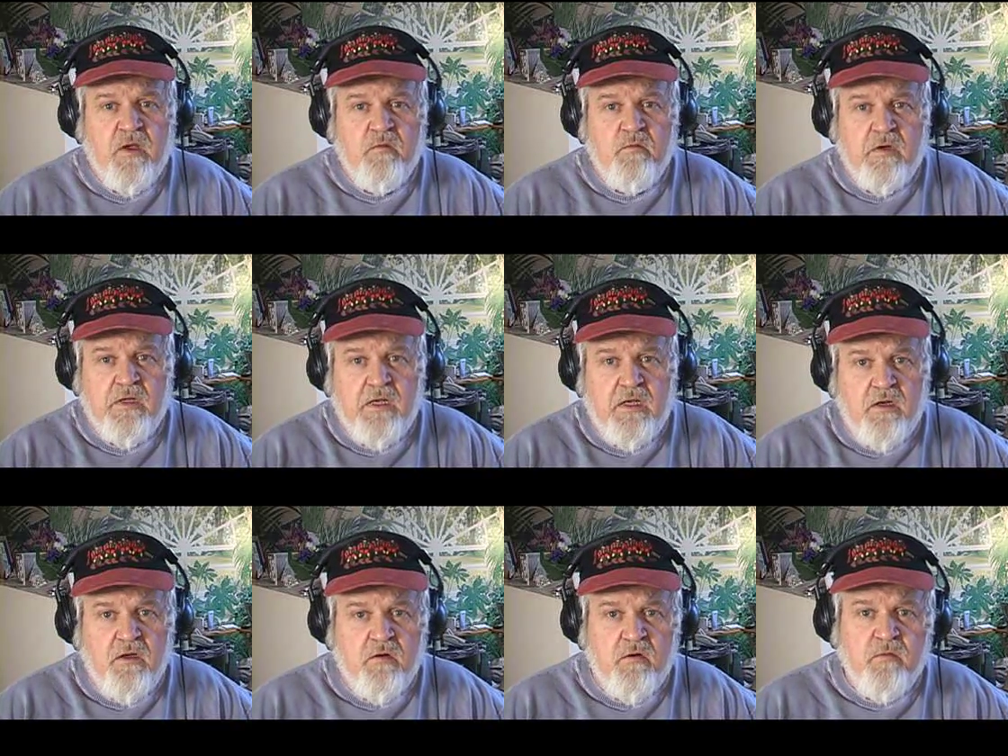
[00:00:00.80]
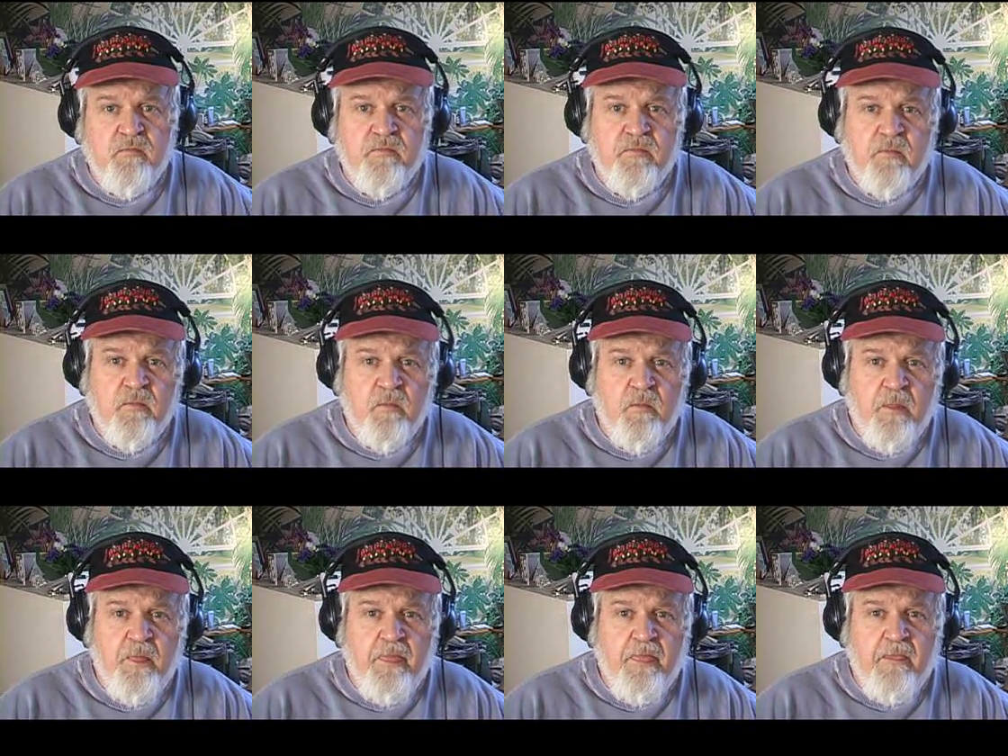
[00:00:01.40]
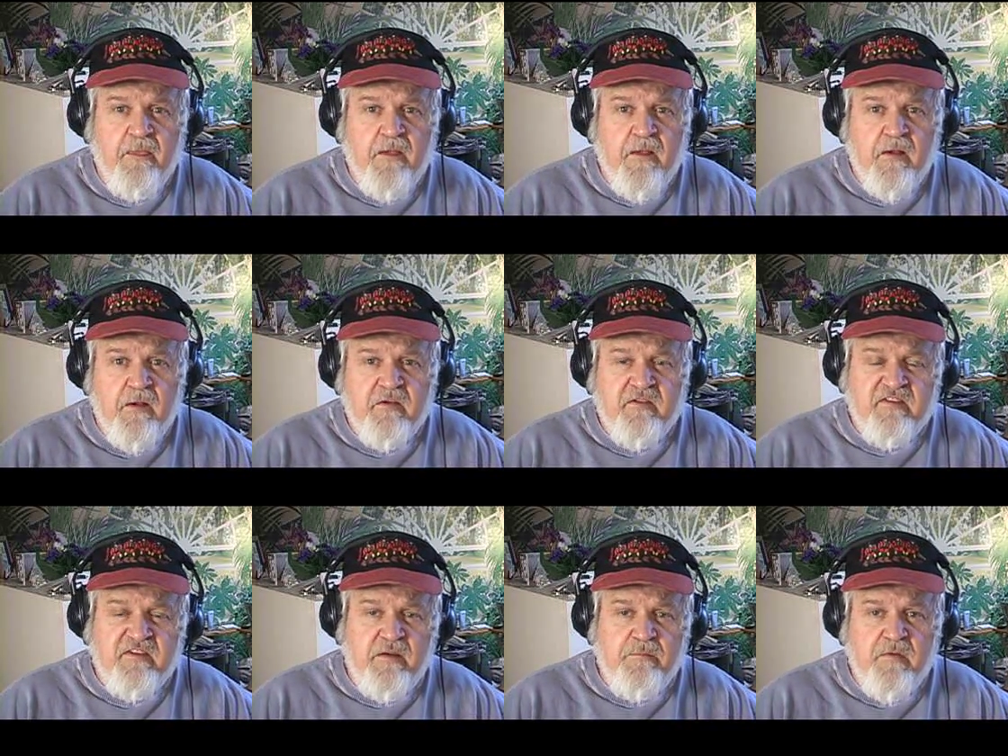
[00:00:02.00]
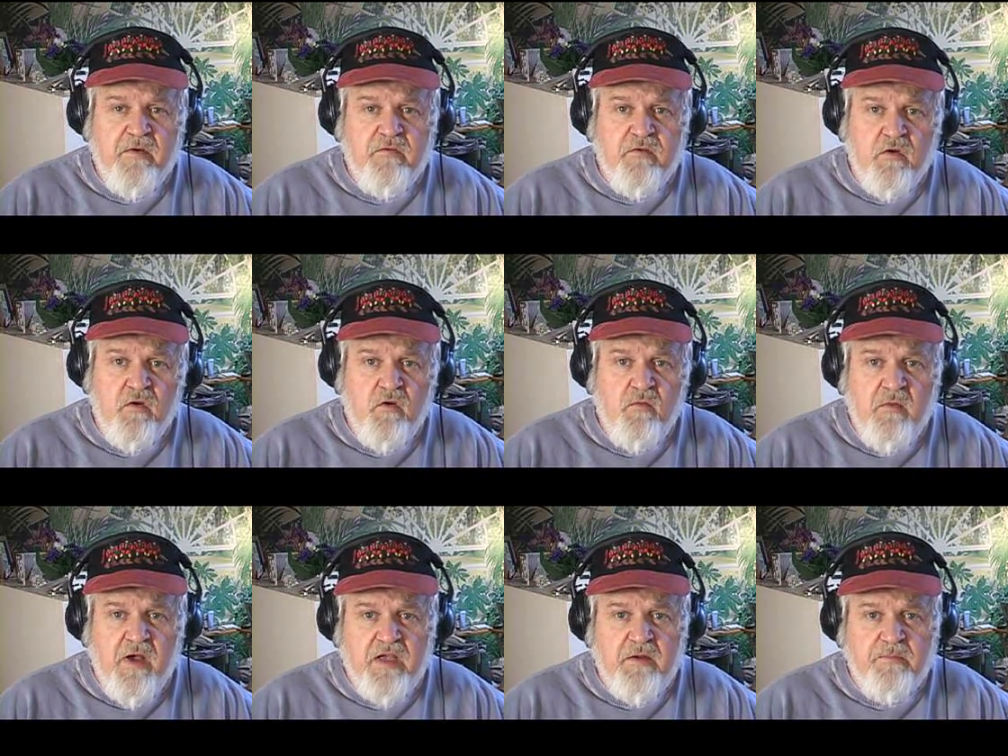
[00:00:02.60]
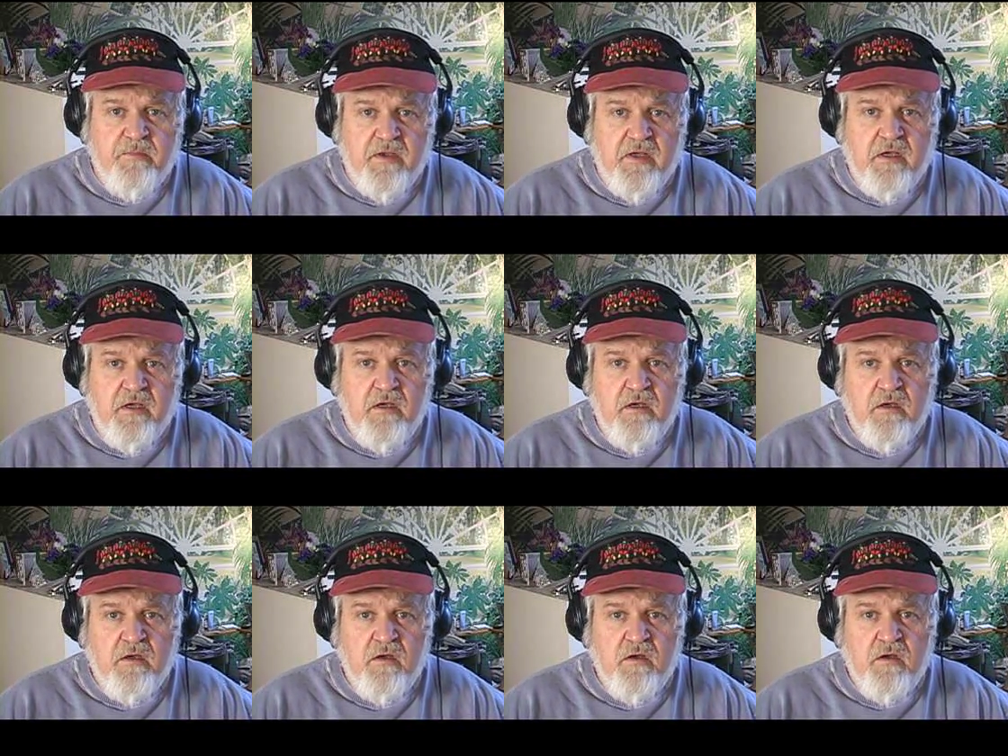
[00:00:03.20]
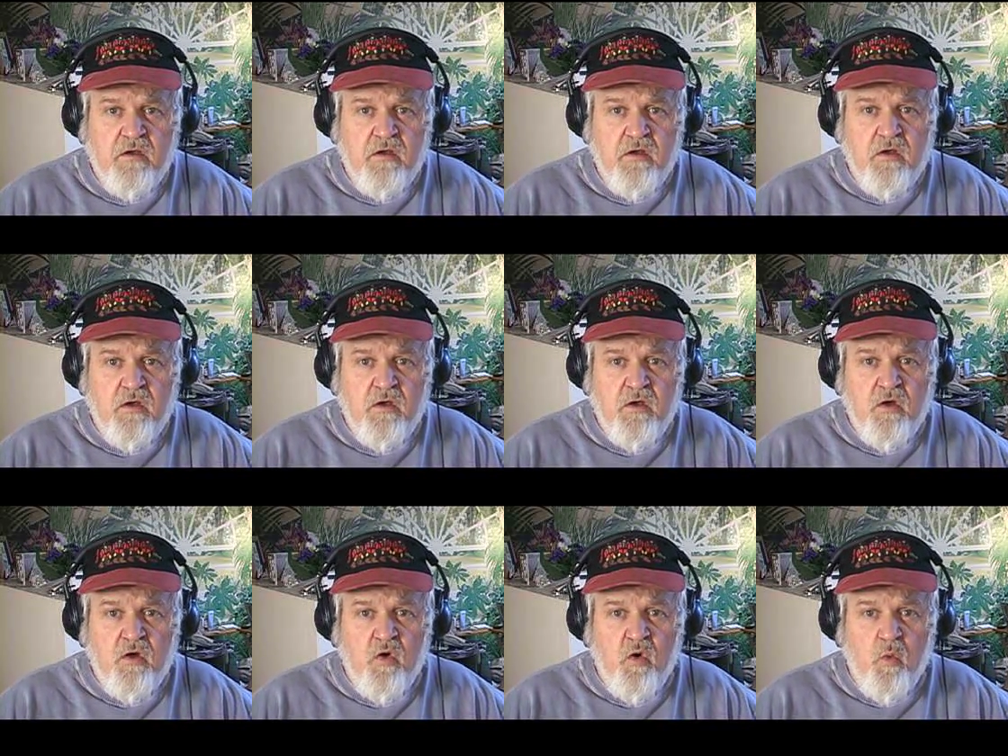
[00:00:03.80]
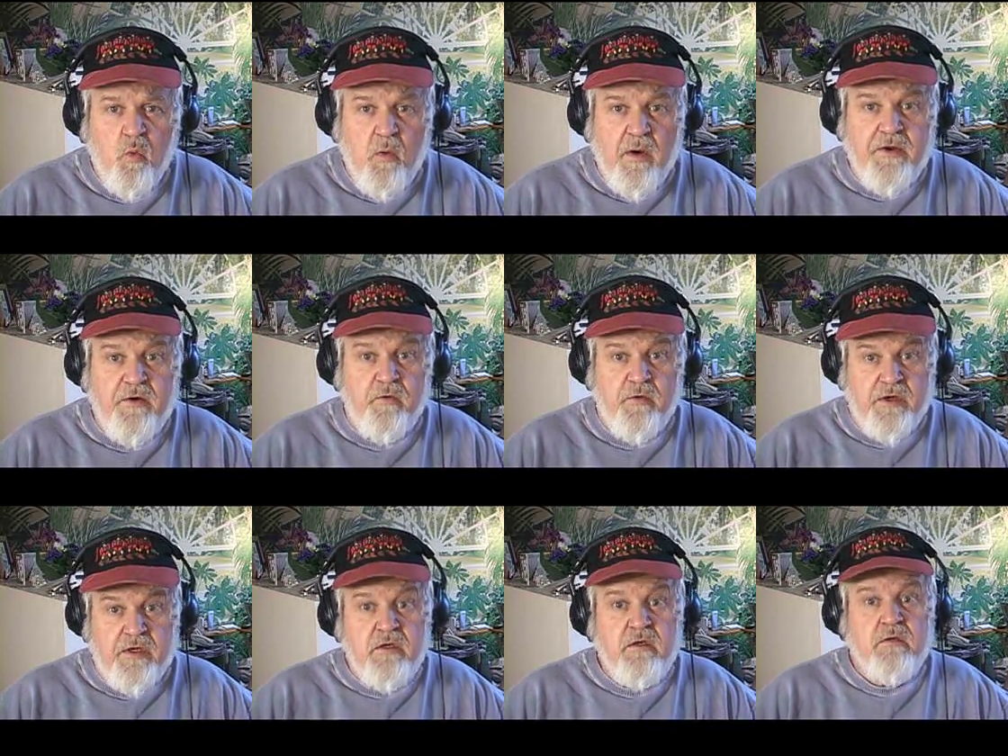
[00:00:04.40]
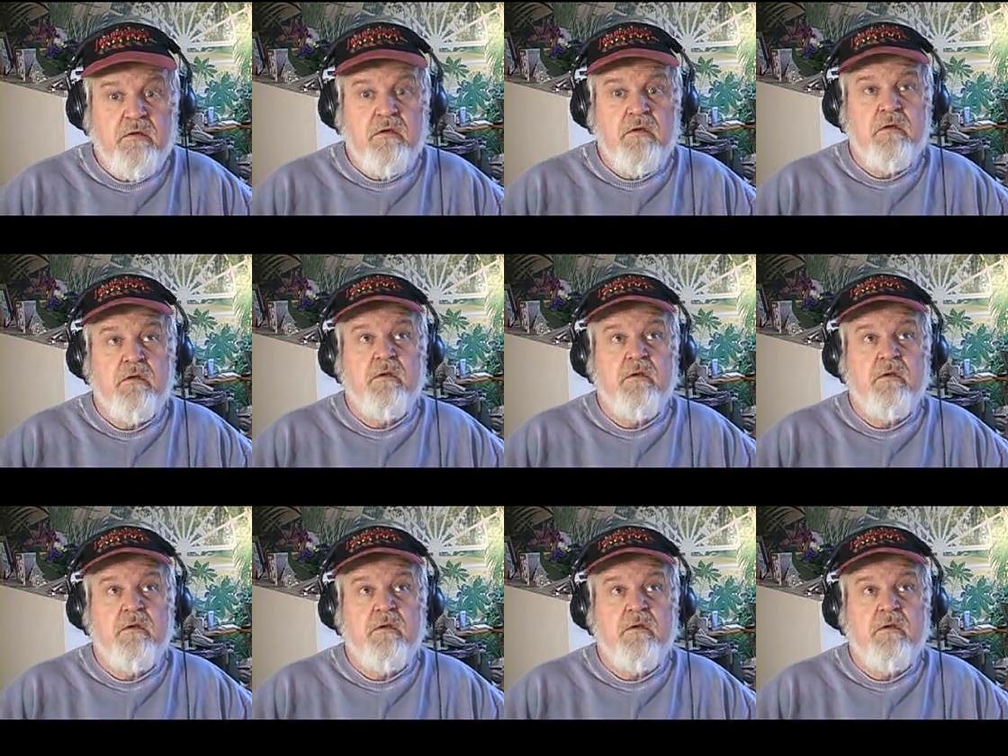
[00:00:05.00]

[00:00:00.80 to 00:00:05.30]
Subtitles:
Well, hello. Some of you might be wondering,